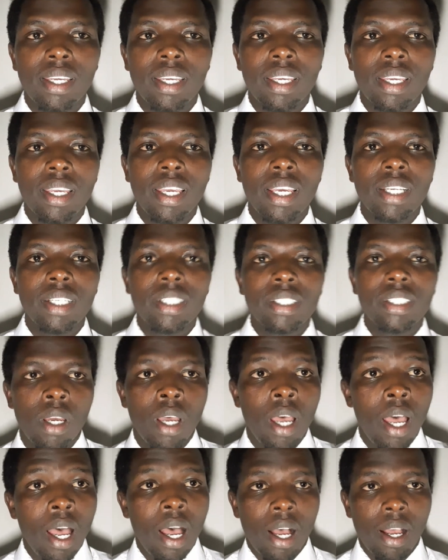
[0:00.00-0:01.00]
King
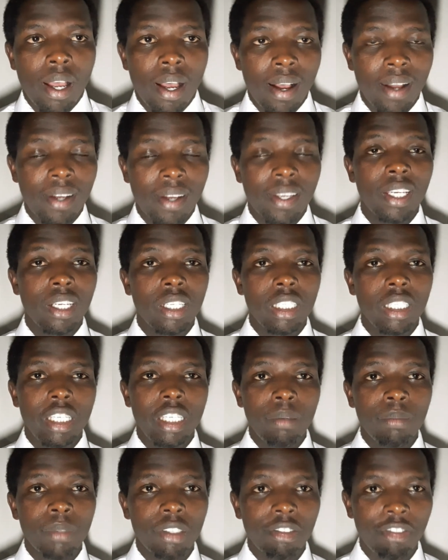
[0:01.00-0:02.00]

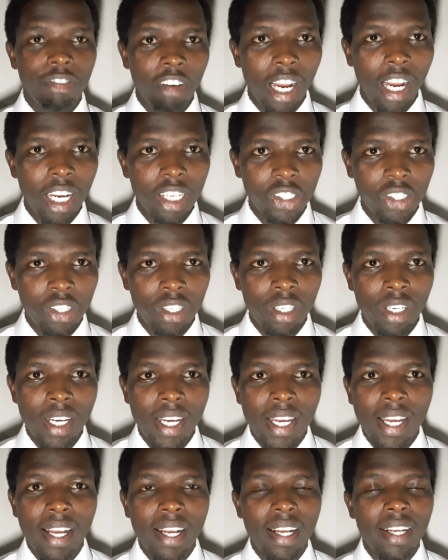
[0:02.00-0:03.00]
James Version,
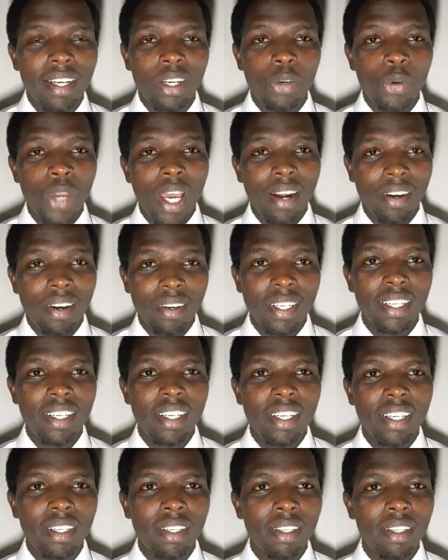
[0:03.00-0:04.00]
and we are
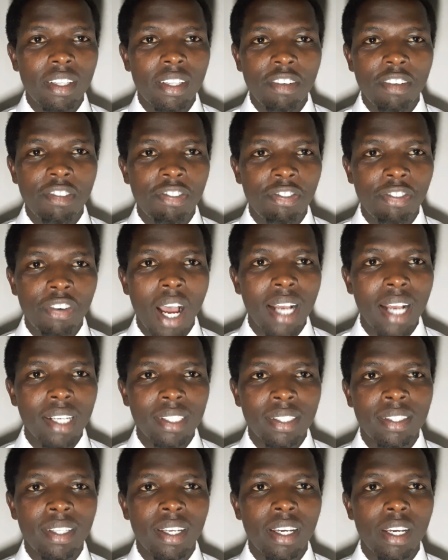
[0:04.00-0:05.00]
reading the
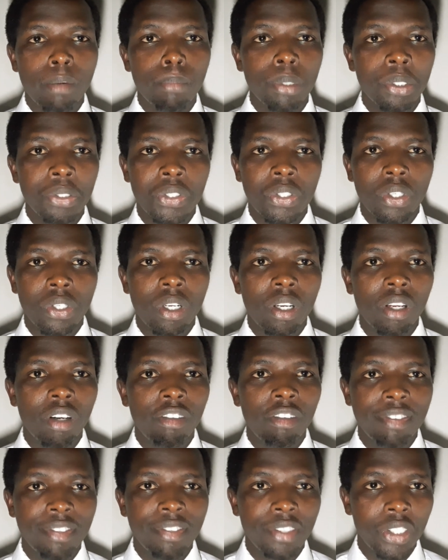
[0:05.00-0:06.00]
first epistle
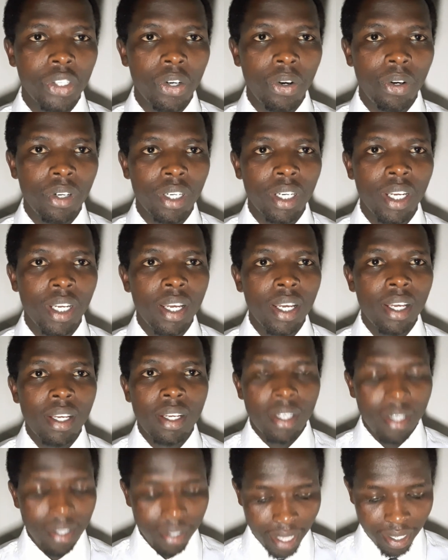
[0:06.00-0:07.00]
of John,
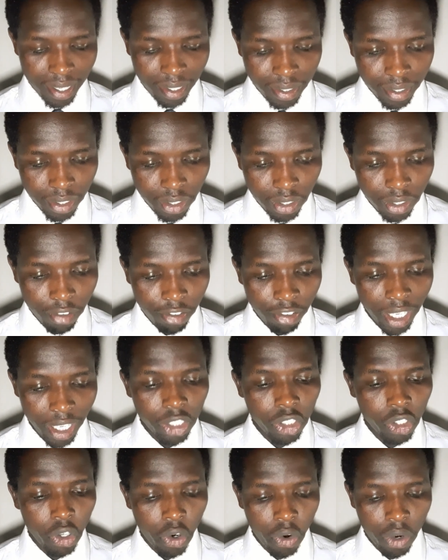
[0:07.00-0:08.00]
that is
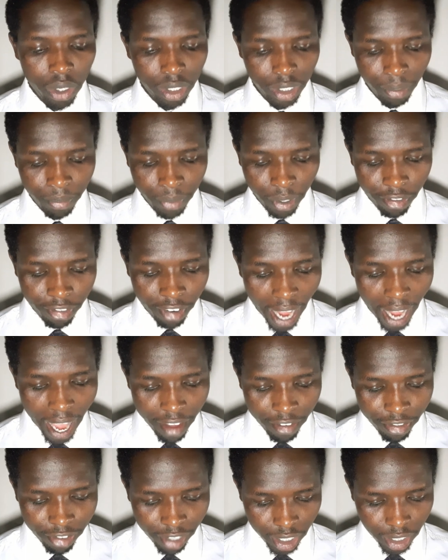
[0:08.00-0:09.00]
1 John chapter 5,
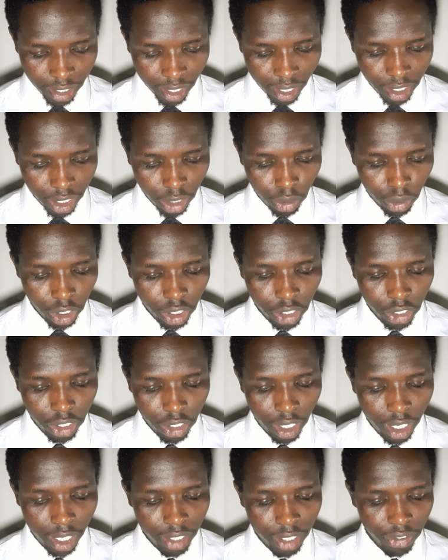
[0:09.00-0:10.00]
verse 13, which
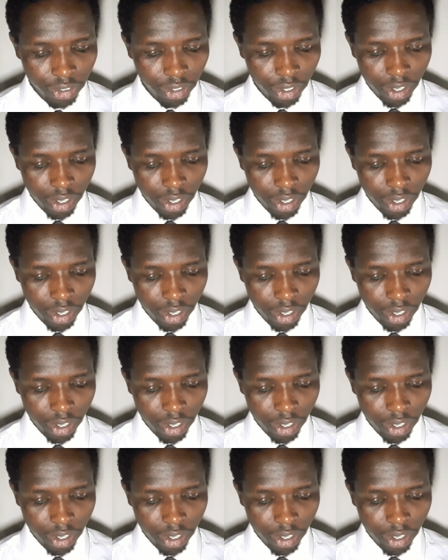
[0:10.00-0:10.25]
says,